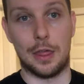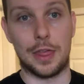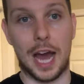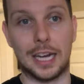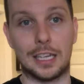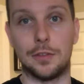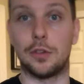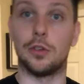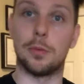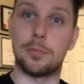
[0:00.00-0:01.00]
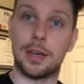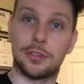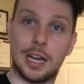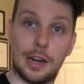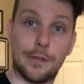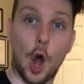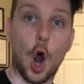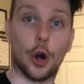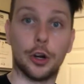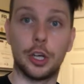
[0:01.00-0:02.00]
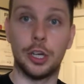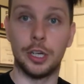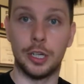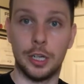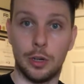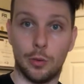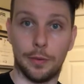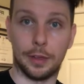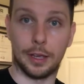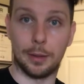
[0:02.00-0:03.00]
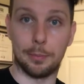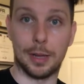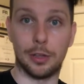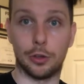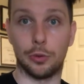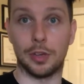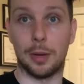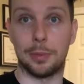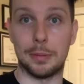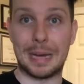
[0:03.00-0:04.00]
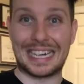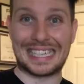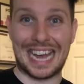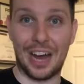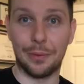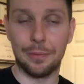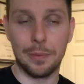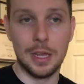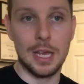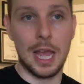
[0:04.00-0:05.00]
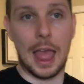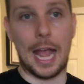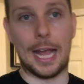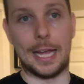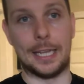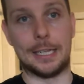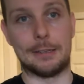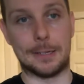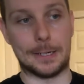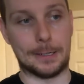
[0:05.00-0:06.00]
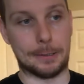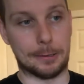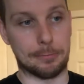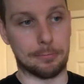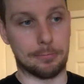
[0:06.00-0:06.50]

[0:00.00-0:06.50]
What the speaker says: that gives you the best kind of arc when the bell goes up and back down. And I